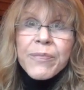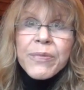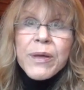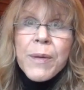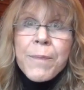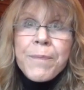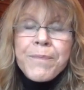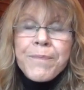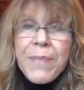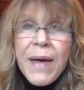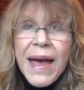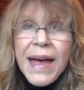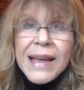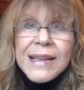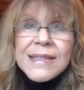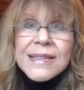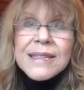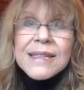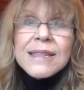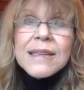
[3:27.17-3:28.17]
the
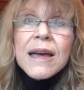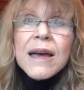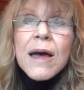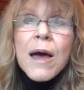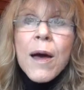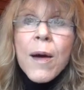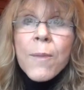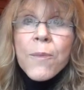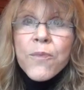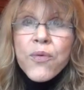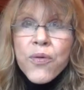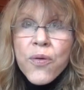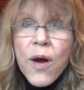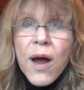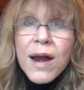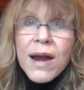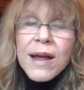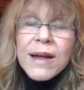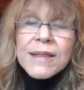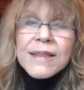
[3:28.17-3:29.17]
best
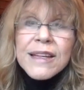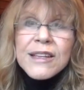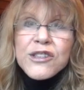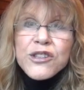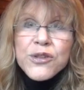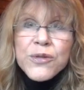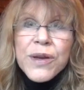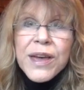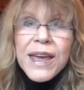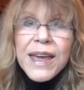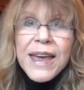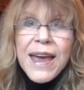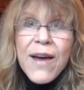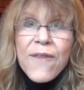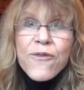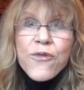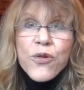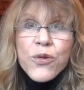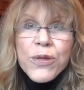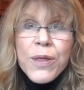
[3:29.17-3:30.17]
product that you can
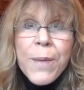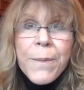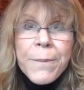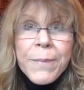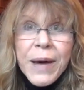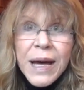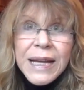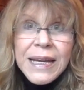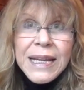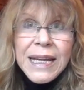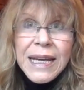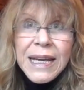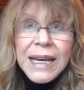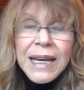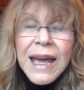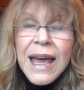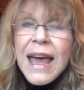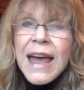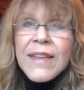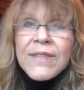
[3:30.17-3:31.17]
get for the money.
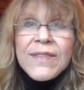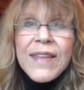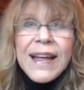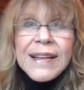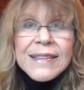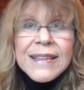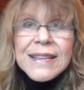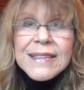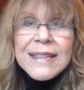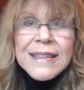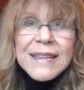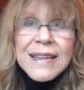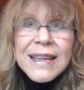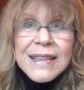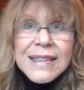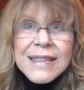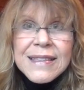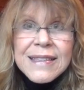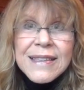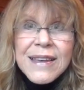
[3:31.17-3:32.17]
That doesn't
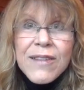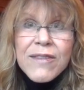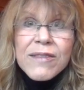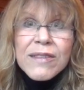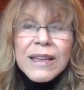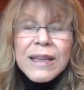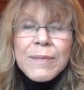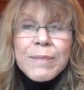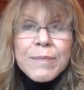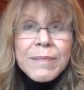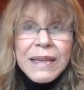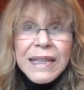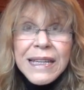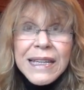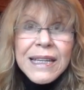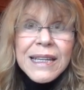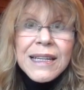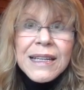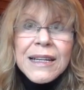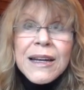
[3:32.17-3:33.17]
necessarily
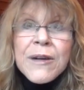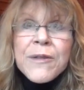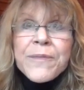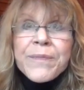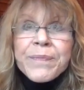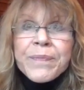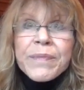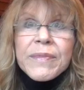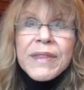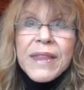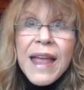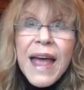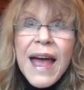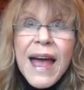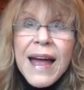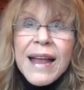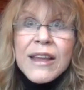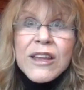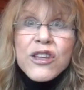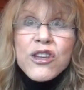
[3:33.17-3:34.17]
mean
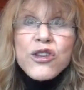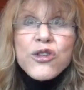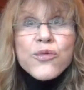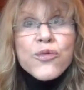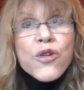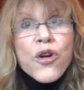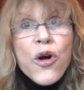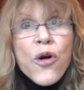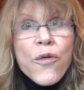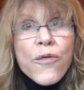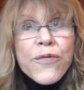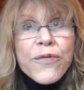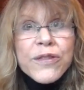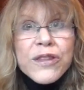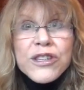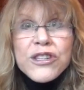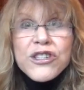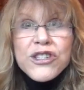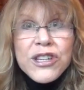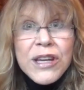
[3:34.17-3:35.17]
that you go for
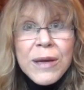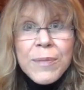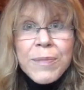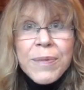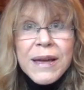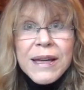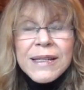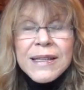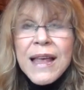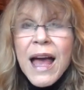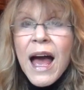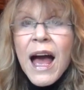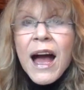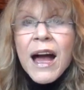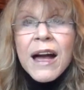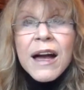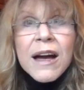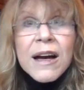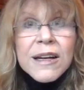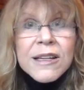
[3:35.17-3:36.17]
the cheapest.
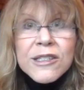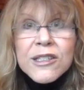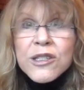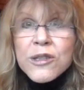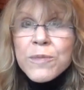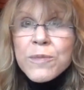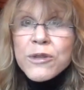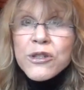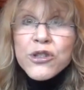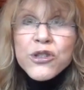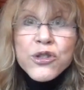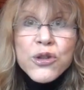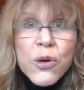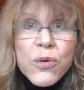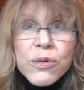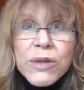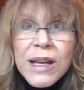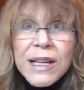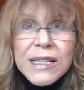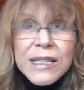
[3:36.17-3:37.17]
Customers
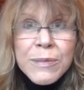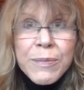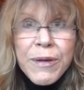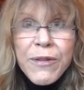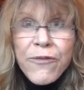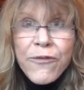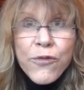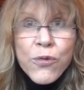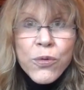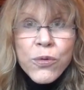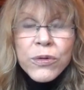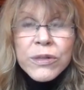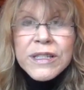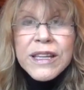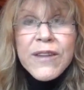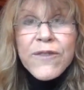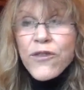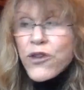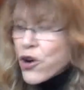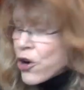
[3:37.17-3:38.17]
don't like to be fooled.
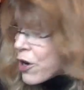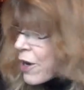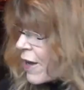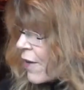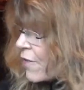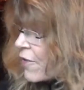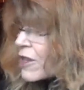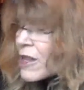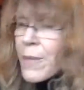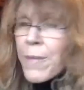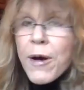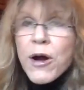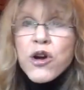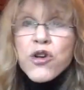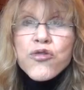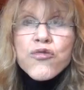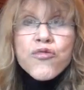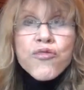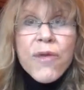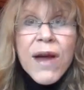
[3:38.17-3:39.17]
If you're giving them a
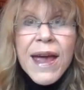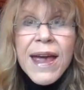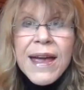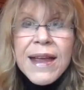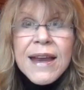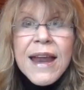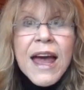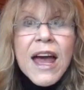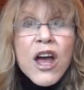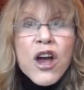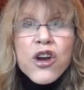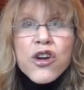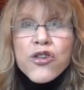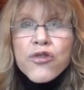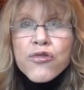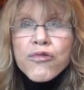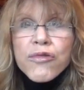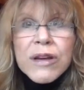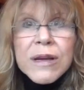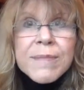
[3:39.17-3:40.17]
great
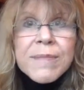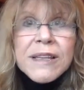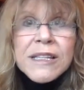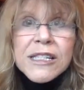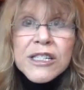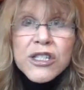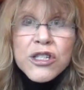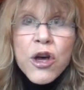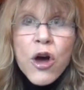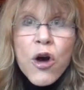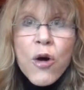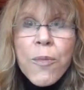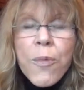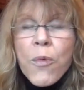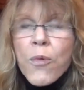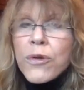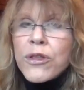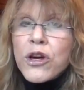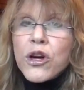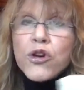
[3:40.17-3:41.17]
creamy
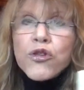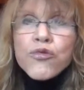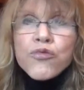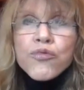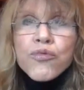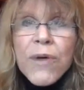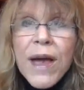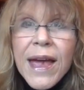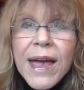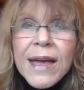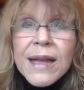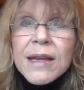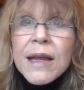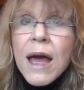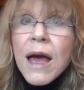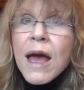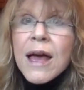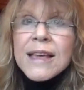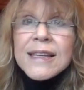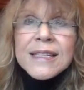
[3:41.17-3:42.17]
soap with a great
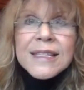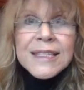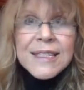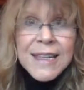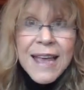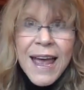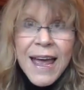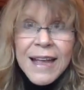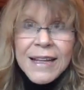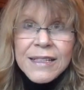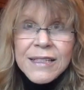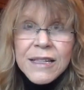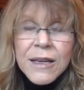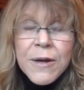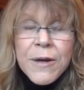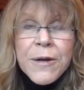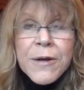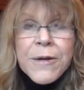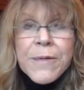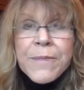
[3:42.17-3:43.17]
scent,